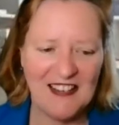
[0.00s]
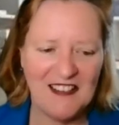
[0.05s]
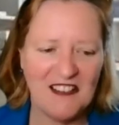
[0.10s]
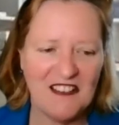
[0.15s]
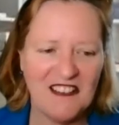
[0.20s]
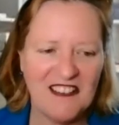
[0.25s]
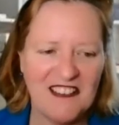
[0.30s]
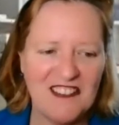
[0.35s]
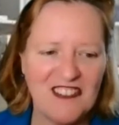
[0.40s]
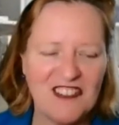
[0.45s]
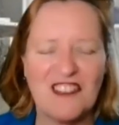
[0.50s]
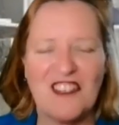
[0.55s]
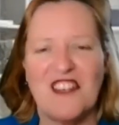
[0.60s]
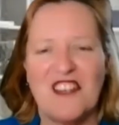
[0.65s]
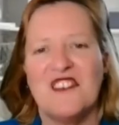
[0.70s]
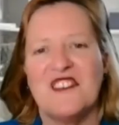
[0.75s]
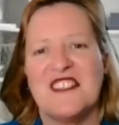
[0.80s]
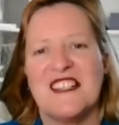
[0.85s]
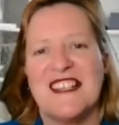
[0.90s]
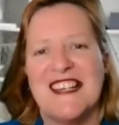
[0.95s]
and it, it
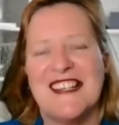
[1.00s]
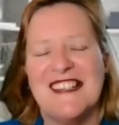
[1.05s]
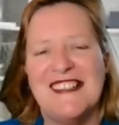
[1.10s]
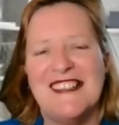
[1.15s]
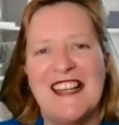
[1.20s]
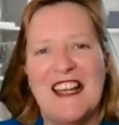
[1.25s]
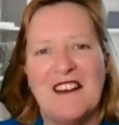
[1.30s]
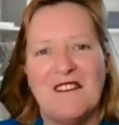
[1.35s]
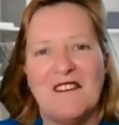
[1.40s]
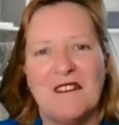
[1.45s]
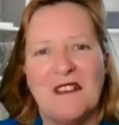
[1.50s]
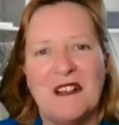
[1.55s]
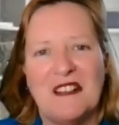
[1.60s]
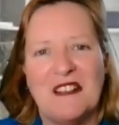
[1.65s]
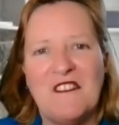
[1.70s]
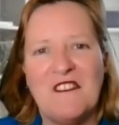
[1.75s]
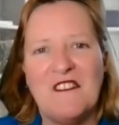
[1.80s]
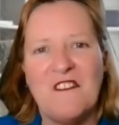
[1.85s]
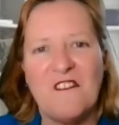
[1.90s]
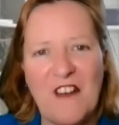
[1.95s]
shows again that
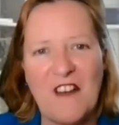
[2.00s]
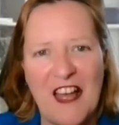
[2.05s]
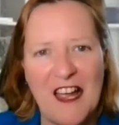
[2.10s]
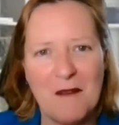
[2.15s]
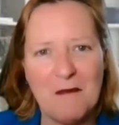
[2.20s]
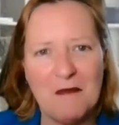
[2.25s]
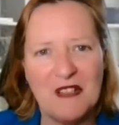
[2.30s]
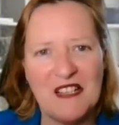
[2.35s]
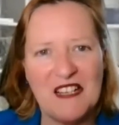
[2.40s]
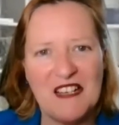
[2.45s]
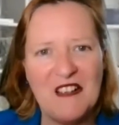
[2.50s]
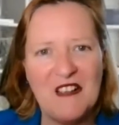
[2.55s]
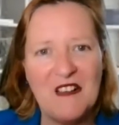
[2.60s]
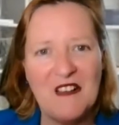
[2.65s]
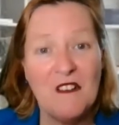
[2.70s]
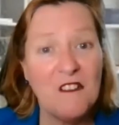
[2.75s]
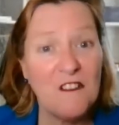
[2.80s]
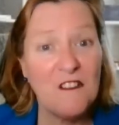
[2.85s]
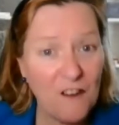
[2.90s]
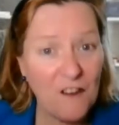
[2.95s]
really family
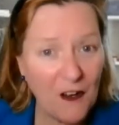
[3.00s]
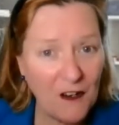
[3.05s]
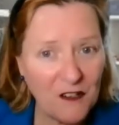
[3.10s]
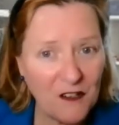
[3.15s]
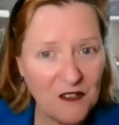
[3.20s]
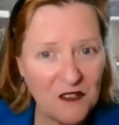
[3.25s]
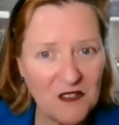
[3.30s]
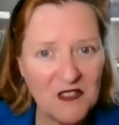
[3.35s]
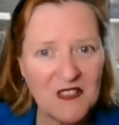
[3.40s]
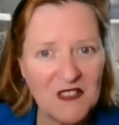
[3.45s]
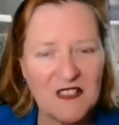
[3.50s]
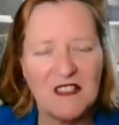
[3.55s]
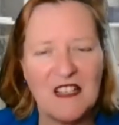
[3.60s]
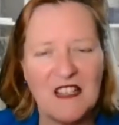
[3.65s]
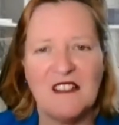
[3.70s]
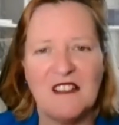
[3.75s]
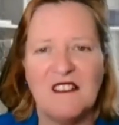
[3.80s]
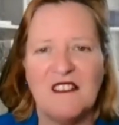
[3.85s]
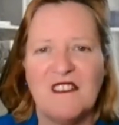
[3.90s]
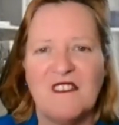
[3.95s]
focus
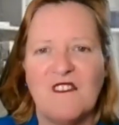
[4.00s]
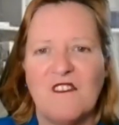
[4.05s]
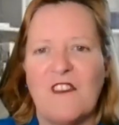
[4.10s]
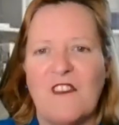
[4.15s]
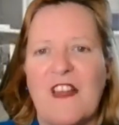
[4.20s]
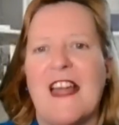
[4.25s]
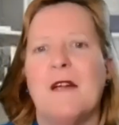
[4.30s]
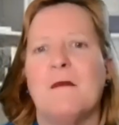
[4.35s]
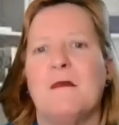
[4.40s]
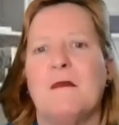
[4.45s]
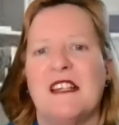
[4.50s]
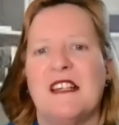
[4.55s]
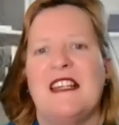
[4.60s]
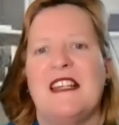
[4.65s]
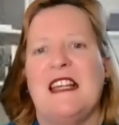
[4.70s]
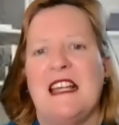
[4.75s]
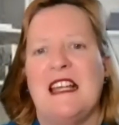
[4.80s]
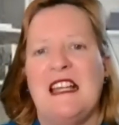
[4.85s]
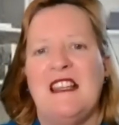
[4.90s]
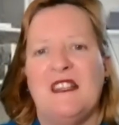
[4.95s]
and, and
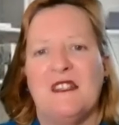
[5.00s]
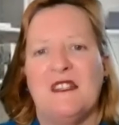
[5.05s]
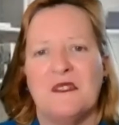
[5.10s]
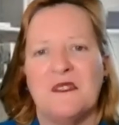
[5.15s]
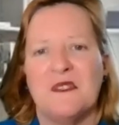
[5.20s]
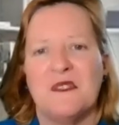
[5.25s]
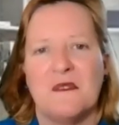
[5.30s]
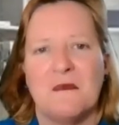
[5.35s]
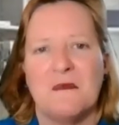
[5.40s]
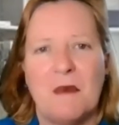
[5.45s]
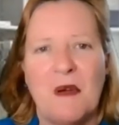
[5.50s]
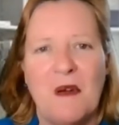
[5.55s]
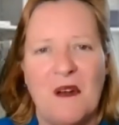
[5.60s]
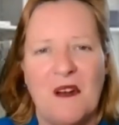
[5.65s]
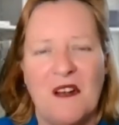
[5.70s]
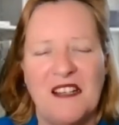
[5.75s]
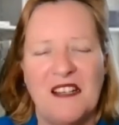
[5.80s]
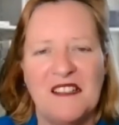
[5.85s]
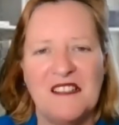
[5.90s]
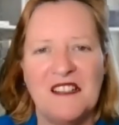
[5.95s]
family ethos of
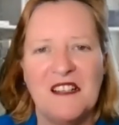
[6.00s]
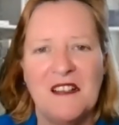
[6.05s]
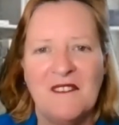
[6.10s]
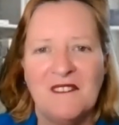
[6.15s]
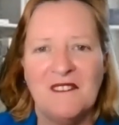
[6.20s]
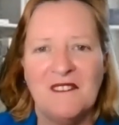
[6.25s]
behind